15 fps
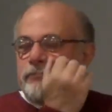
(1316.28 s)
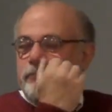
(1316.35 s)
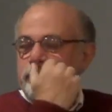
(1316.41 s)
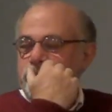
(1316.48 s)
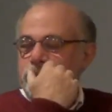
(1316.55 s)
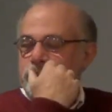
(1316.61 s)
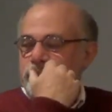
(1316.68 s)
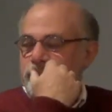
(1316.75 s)

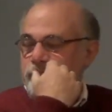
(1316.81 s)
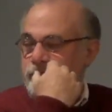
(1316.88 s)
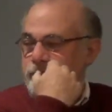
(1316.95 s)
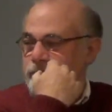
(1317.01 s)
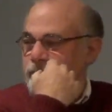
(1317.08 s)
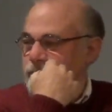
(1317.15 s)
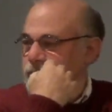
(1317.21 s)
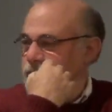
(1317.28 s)

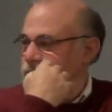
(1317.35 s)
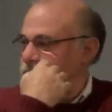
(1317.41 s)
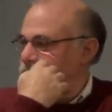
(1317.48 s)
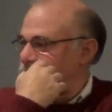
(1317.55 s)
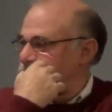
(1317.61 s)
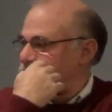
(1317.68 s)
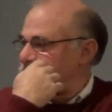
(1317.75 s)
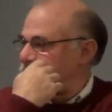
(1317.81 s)

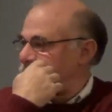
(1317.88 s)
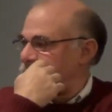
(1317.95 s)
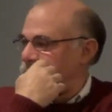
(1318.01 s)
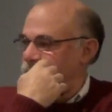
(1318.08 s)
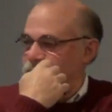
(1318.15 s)
[no speech]